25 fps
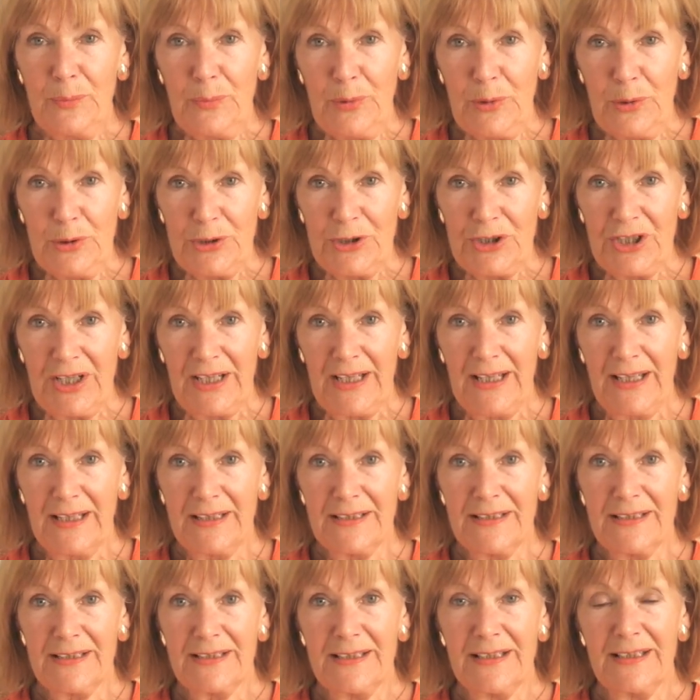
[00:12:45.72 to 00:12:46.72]
pushing
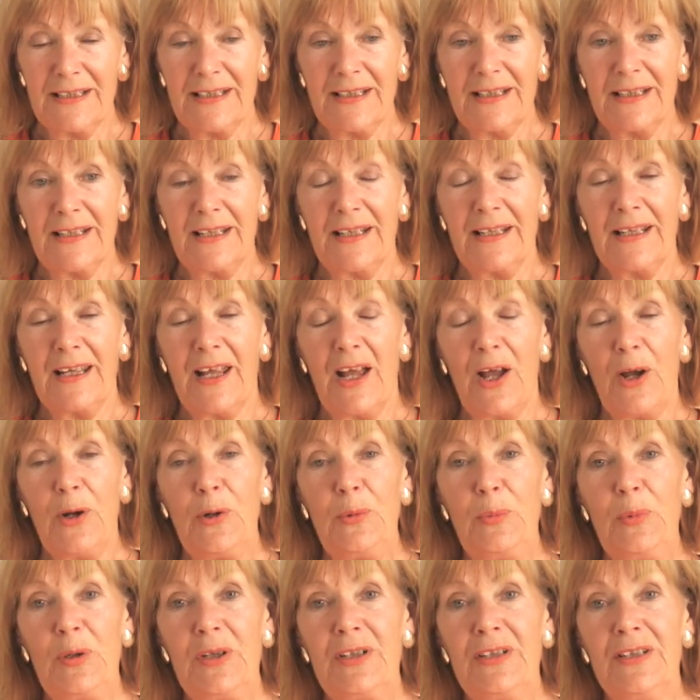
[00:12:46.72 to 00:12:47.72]
it
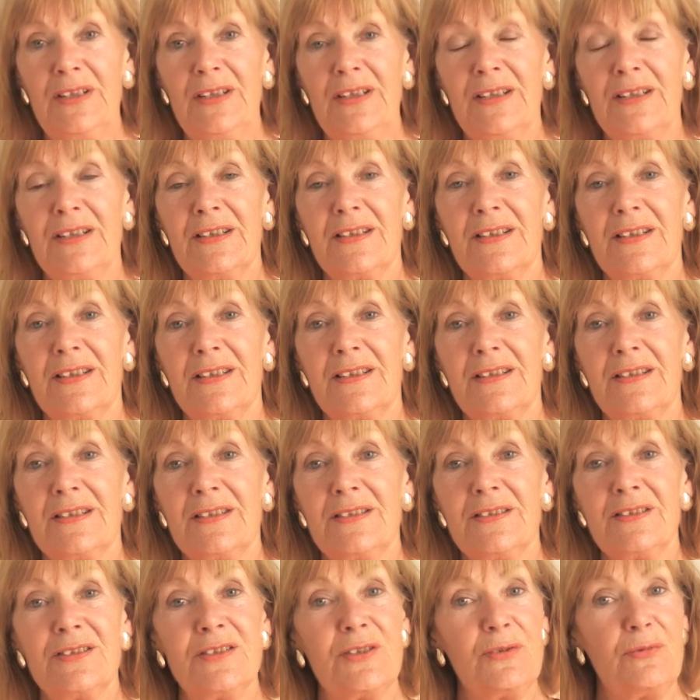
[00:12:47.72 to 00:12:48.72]
open
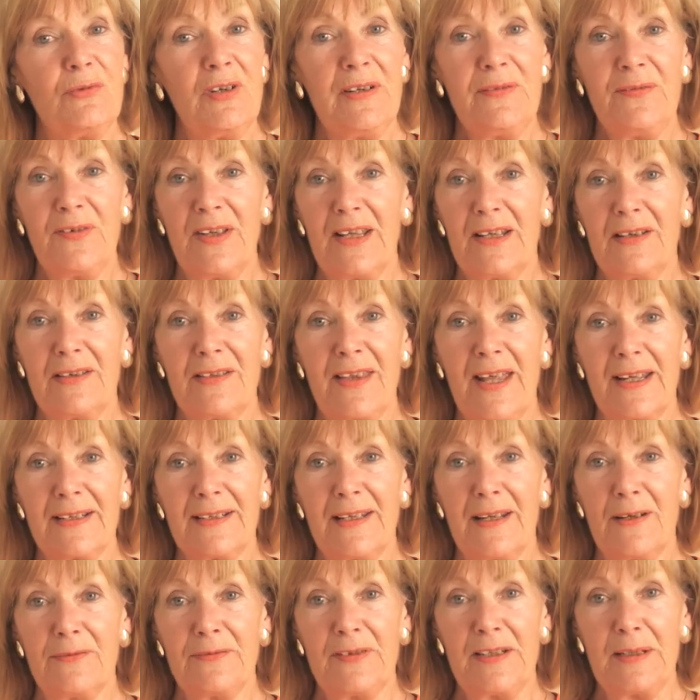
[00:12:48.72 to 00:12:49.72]
to reveal that
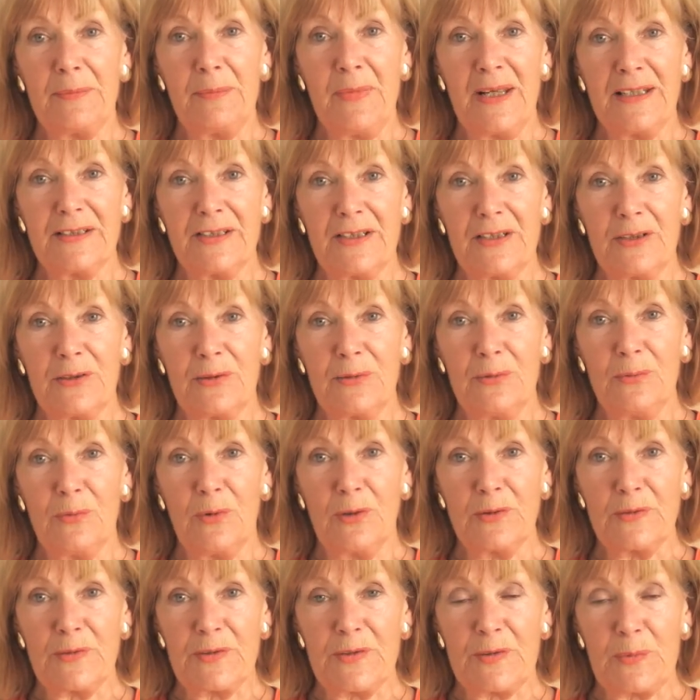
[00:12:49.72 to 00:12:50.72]
lovely meadow
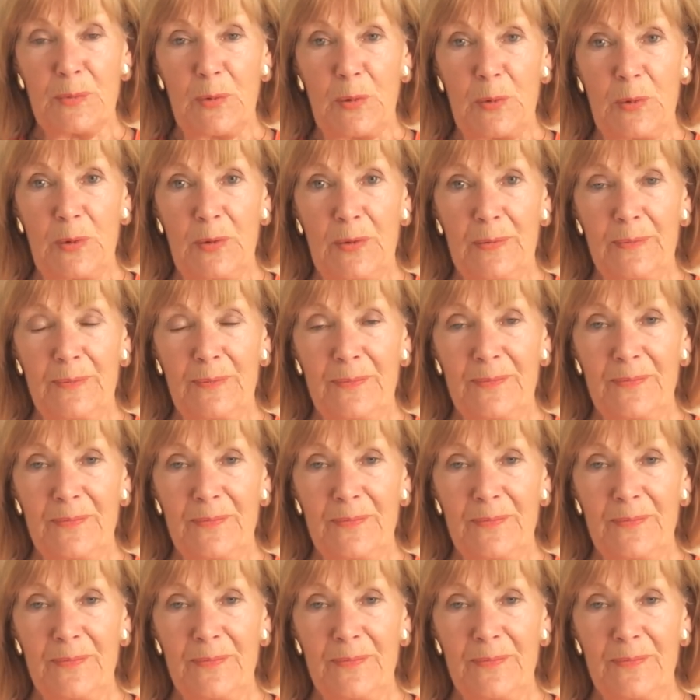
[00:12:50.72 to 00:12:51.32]
once more.